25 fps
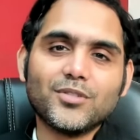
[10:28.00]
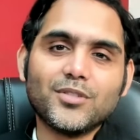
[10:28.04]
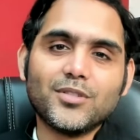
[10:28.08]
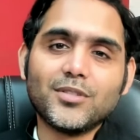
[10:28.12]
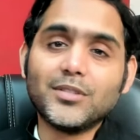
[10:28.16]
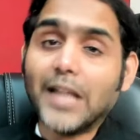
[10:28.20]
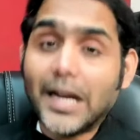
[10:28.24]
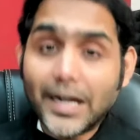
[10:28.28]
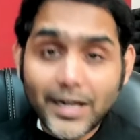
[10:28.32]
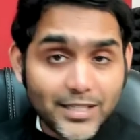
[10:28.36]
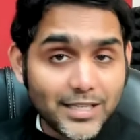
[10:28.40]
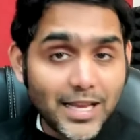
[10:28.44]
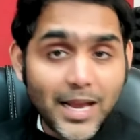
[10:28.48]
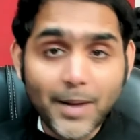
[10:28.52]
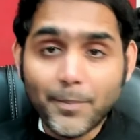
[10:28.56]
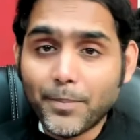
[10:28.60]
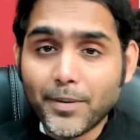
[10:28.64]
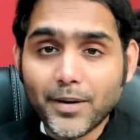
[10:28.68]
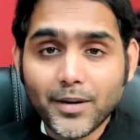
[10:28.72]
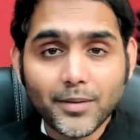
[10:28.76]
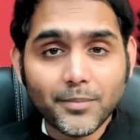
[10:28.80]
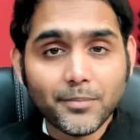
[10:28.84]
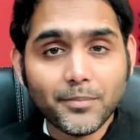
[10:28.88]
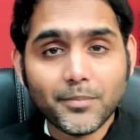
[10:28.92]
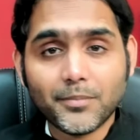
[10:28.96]
That has
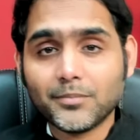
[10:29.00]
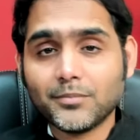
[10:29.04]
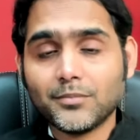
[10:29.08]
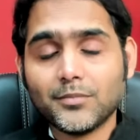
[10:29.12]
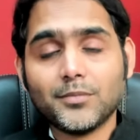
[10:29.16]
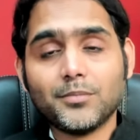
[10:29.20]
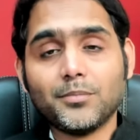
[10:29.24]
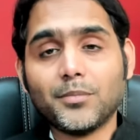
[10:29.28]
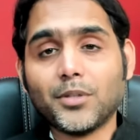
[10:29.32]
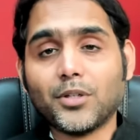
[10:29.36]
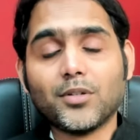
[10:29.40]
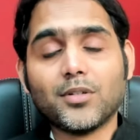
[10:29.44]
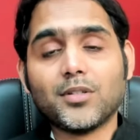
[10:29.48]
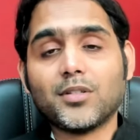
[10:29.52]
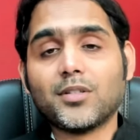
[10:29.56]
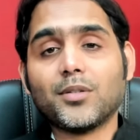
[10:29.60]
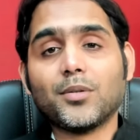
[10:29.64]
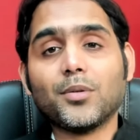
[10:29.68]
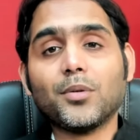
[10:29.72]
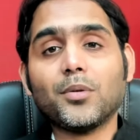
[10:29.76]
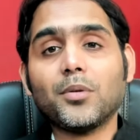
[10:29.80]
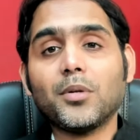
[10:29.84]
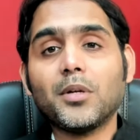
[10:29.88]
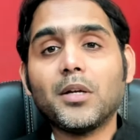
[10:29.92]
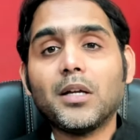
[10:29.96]
happened because
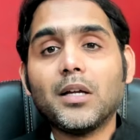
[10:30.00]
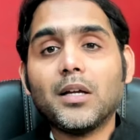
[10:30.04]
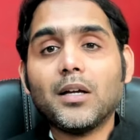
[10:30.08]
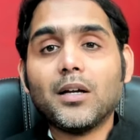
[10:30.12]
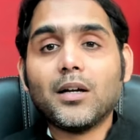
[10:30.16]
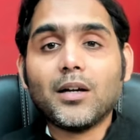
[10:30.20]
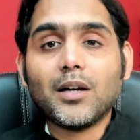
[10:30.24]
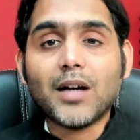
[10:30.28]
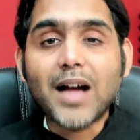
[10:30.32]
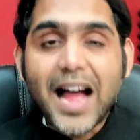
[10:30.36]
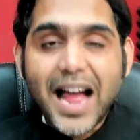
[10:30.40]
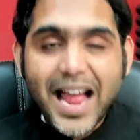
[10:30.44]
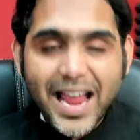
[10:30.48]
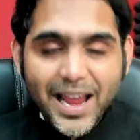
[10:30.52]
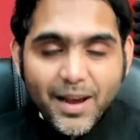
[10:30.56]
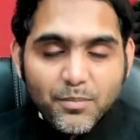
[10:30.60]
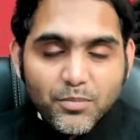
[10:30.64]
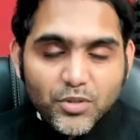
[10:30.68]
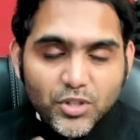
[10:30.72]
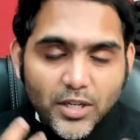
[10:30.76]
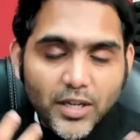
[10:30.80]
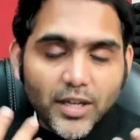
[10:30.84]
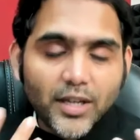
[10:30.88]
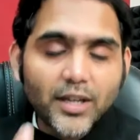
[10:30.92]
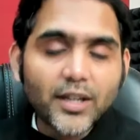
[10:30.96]
I am
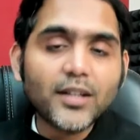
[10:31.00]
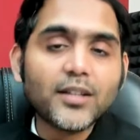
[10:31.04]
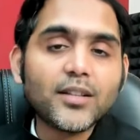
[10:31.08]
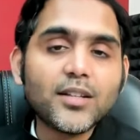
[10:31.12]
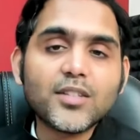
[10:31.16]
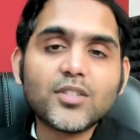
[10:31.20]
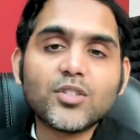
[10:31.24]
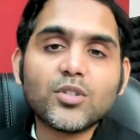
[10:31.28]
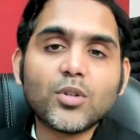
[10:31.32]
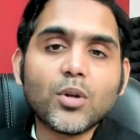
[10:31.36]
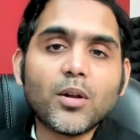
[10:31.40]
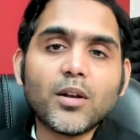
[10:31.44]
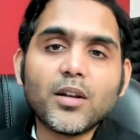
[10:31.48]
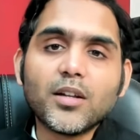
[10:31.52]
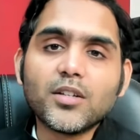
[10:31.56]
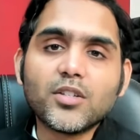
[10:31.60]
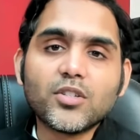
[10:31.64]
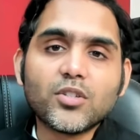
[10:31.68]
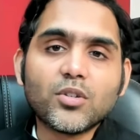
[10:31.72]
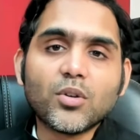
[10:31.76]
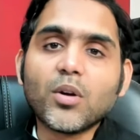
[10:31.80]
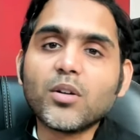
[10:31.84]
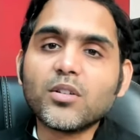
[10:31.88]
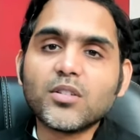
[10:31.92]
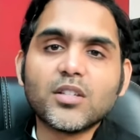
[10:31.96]
sharing this
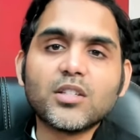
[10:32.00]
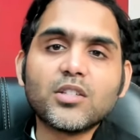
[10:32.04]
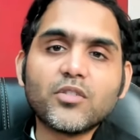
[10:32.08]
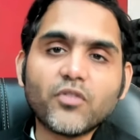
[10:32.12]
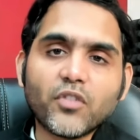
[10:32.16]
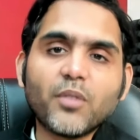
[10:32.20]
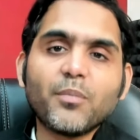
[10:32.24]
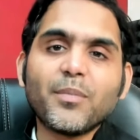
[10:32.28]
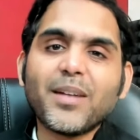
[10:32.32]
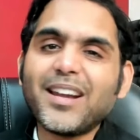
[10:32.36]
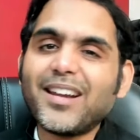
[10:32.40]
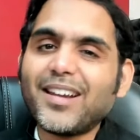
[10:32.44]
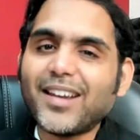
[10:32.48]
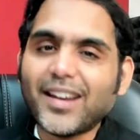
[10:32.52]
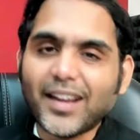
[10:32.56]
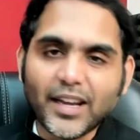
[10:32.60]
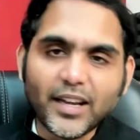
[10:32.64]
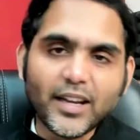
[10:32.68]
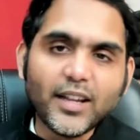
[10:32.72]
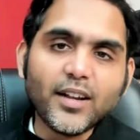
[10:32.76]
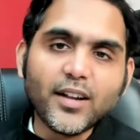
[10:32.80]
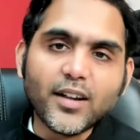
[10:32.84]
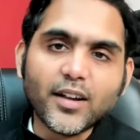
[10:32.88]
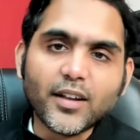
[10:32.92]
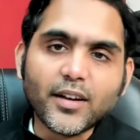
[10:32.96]
knowledge not just from my
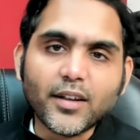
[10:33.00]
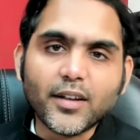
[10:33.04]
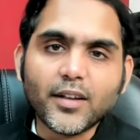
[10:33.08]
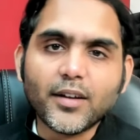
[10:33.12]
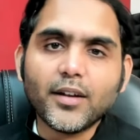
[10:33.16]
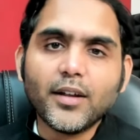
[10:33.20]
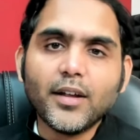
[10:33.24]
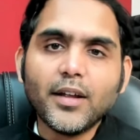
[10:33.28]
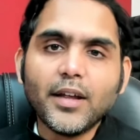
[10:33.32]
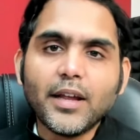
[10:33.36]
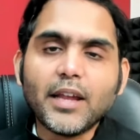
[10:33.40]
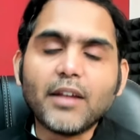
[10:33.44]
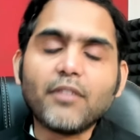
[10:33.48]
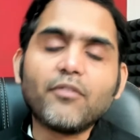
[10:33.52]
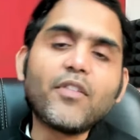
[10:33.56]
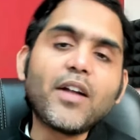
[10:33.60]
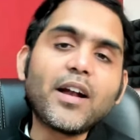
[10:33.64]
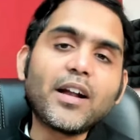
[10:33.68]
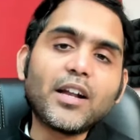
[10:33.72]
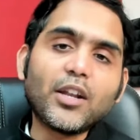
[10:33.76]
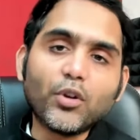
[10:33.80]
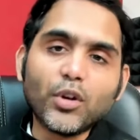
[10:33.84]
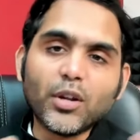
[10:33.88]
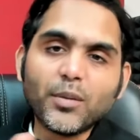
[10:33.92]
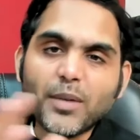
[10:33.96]
training career. In
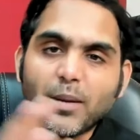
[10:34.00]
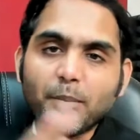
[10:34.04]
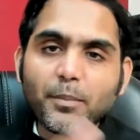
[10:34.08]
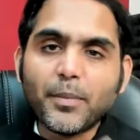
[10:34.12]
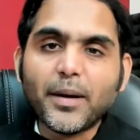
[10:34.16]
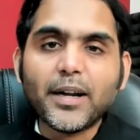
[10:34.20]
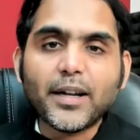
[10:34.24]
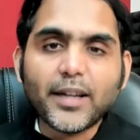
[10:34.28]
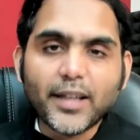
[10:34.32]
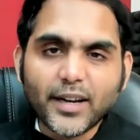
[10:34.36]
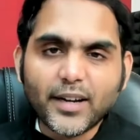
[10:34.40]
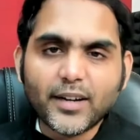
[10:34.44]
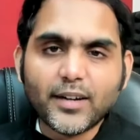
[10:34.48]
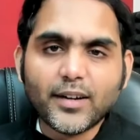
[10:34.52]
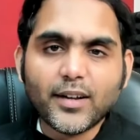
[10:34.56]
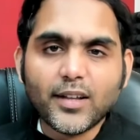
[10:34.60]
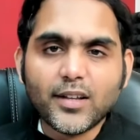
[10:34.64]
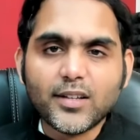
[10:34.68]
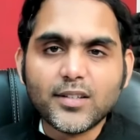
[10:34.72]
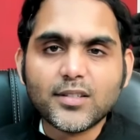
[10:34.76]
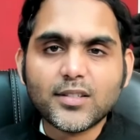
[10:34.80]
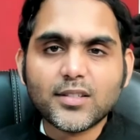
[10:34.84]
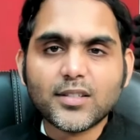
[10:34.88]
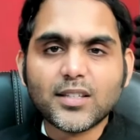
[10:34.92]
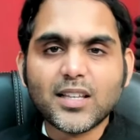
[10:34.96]
fact, during my BTech
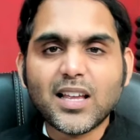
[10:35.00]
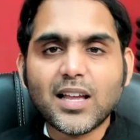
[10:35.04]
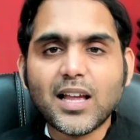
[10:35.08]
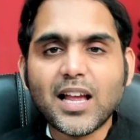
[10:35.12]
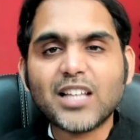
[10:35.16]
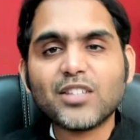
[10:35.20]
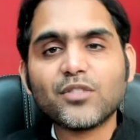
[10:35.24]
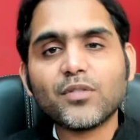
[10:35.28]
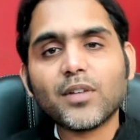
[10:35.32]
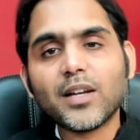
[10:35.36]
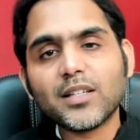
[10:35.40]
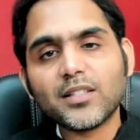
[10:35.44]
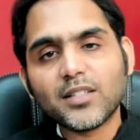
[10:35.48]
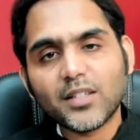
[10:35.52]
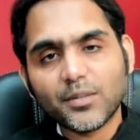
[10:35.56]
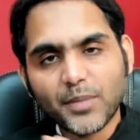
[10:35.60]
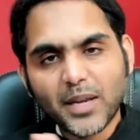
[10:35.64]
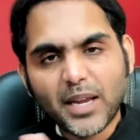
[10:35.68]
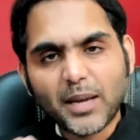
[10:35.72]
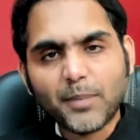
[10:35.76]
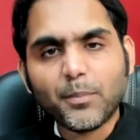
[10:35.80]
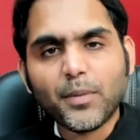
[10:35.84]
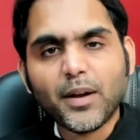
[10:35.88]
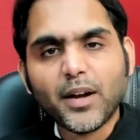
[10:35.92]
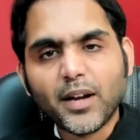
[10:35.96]
days as well as in my
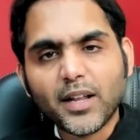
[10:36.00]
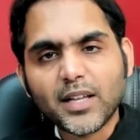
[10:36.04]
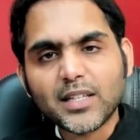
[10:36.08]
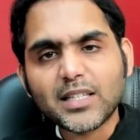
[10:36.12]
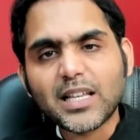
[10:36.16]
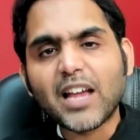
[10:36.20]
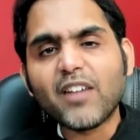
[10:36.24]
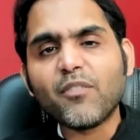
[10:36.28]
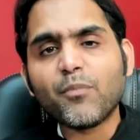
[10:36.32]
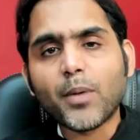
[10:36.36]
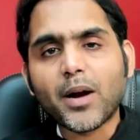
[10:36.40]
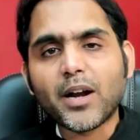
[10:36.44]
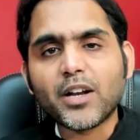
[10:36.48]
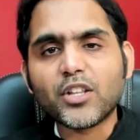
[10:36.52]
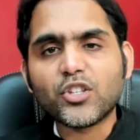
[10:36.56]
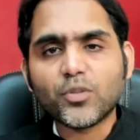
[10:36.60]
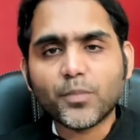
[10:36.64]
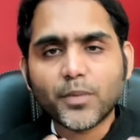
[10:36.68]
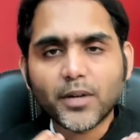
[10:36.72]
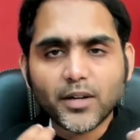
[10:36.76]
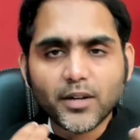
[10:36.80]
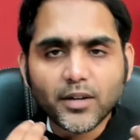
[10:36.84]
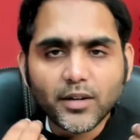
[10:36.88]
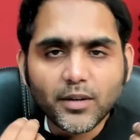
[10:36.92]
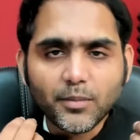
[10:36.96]
MBA days, I have
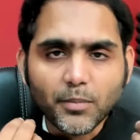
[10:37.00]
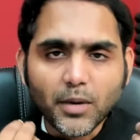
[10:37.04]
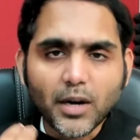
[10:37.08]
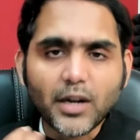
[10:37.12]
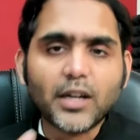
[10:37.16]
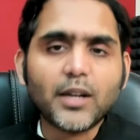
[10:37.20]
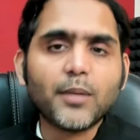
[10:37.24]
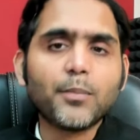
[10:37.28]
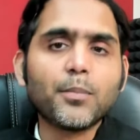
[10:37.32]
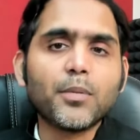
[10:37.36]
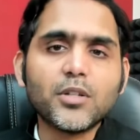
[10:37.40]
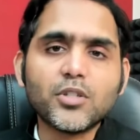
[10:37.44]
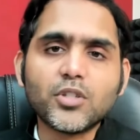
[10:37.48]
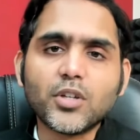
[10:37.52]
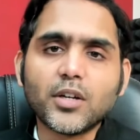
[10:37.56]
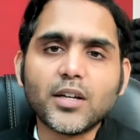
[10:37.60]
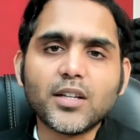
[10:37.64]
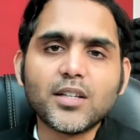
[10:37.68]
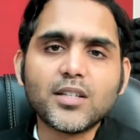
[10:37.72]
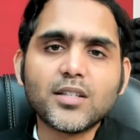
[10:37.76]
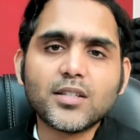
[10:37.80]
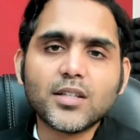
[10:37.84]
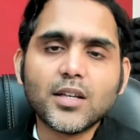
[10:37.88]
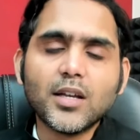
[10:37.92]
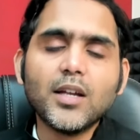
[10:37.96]
participated in multiple
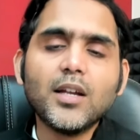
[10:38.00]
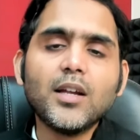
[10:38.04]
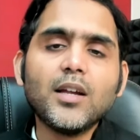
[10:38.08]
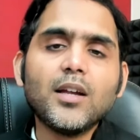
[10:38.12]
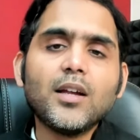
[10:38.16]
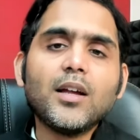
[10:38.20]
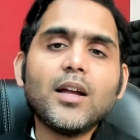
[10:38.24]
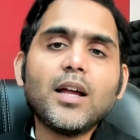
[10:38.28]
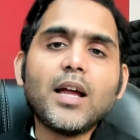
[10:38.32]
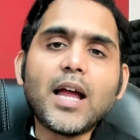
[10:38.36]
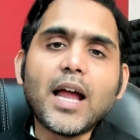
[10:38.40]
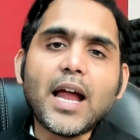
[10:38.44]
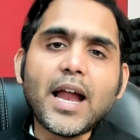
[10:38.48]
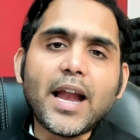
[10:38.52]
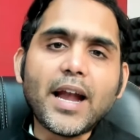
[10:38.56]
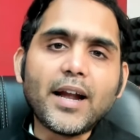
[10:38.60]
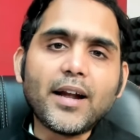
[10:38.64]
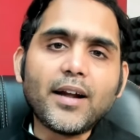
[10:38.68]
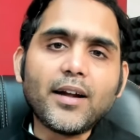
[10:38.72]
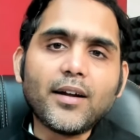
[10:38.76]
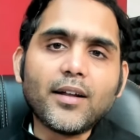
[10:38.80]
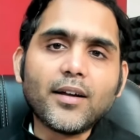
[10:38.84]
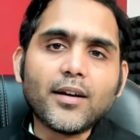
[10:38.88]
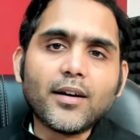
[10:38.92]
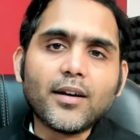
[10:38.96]
GDs,
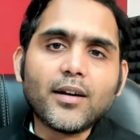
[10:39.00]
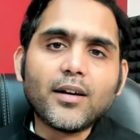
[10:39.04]
and